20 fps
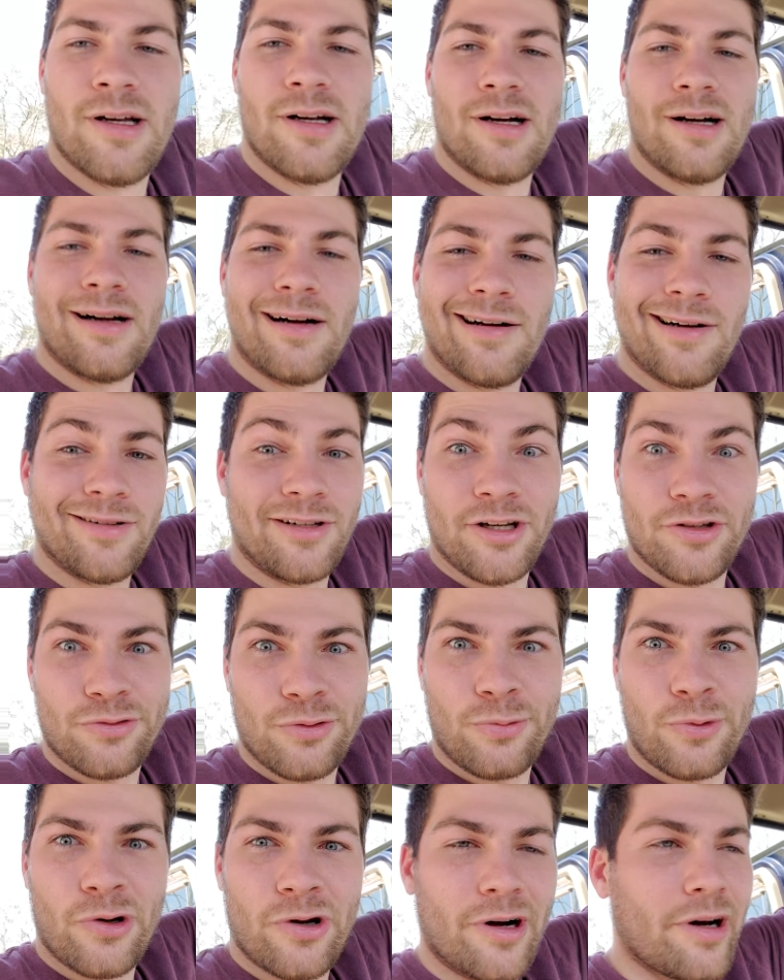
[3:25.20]
it
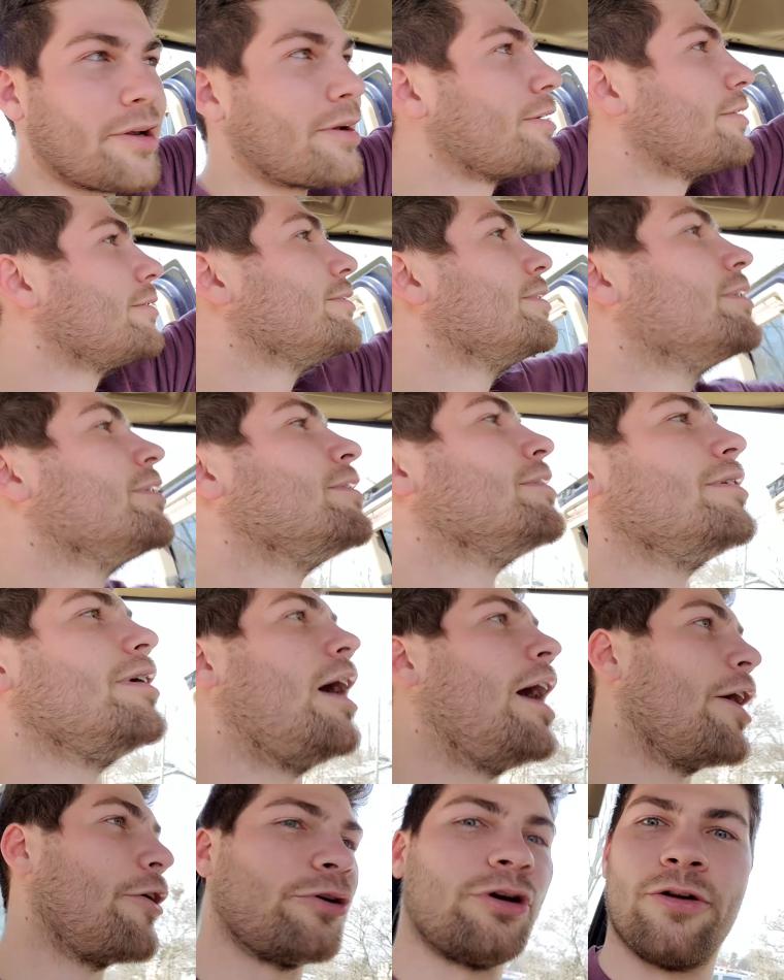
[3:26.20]
doesn't work.
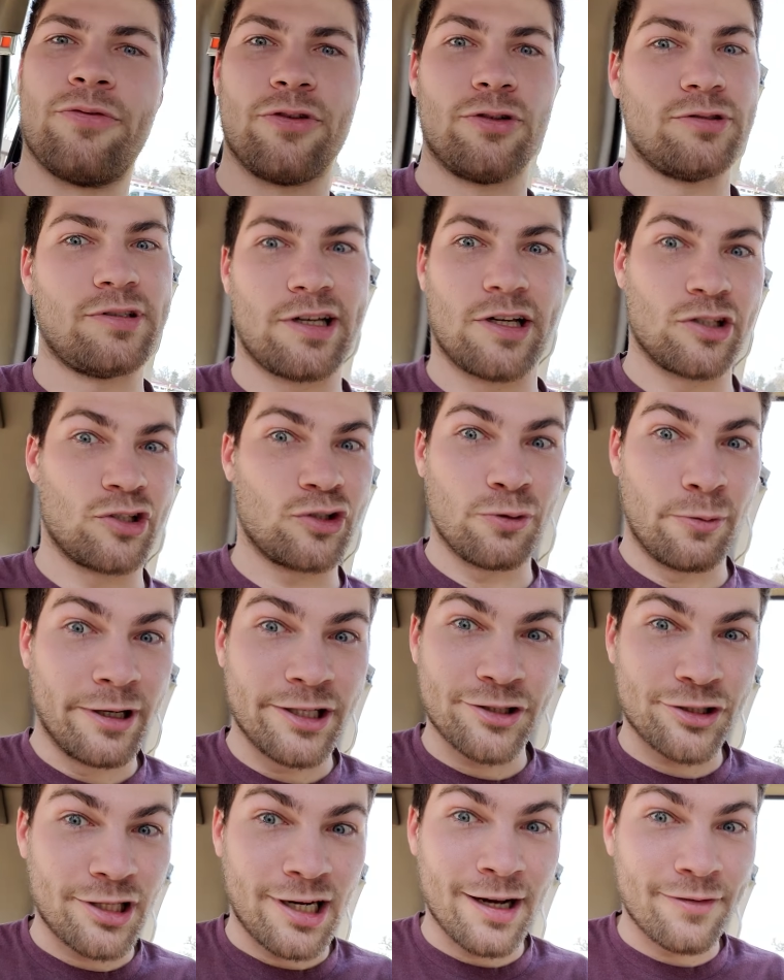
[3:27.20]
I don't know if there's like a
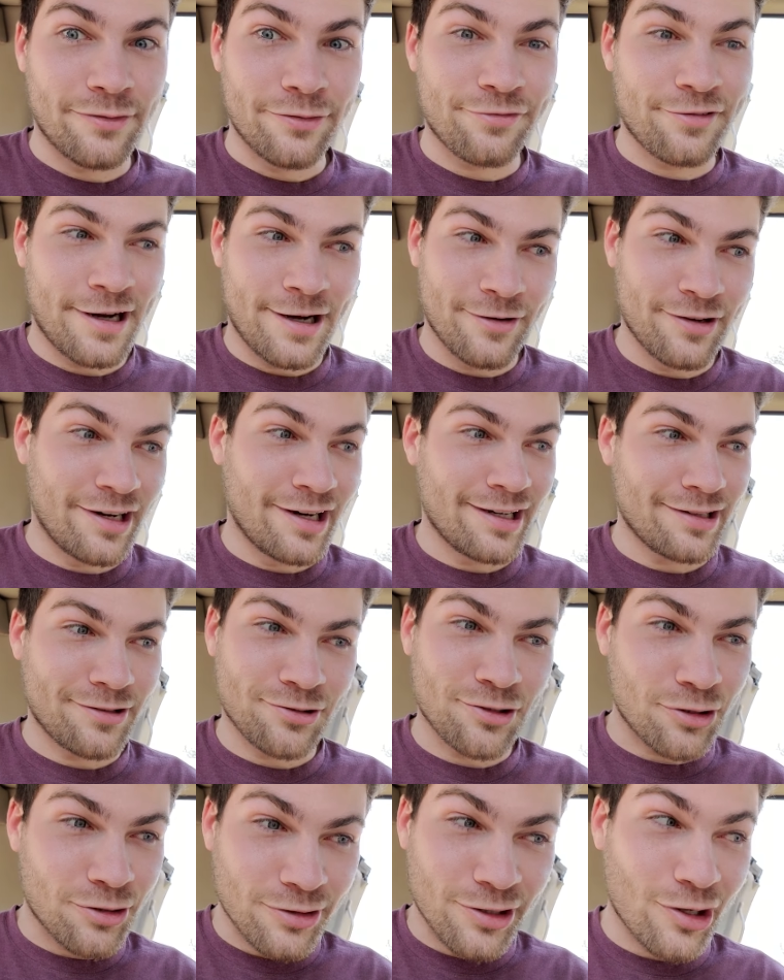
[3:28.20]
switch I haven't found yet to
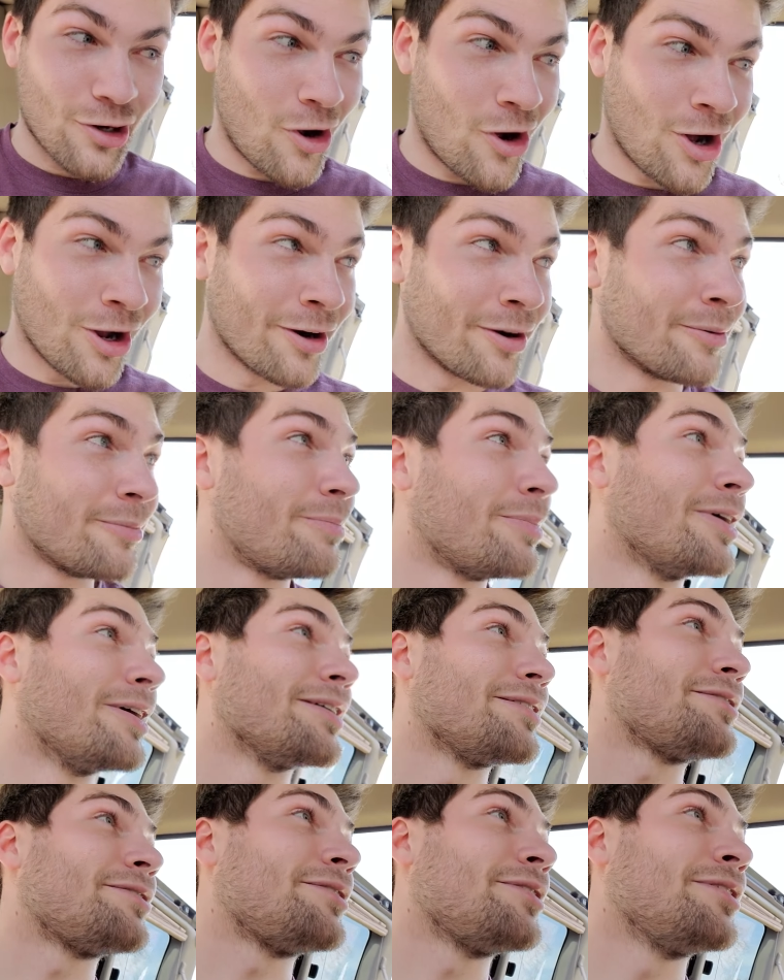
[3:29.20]
turn it on,
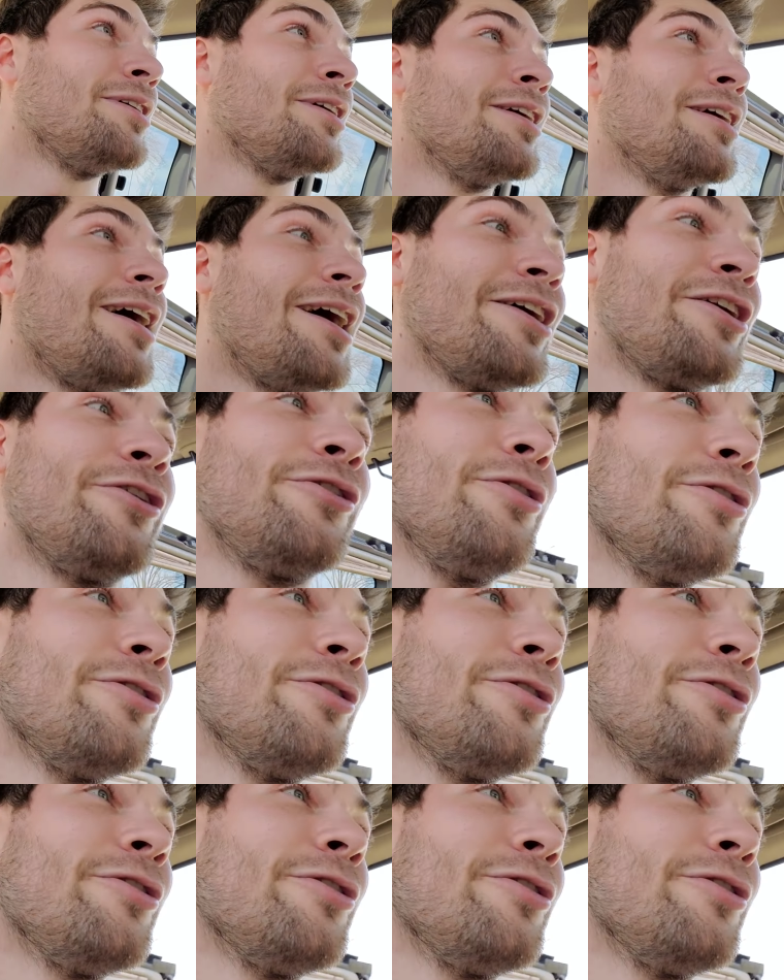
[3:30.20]
but I know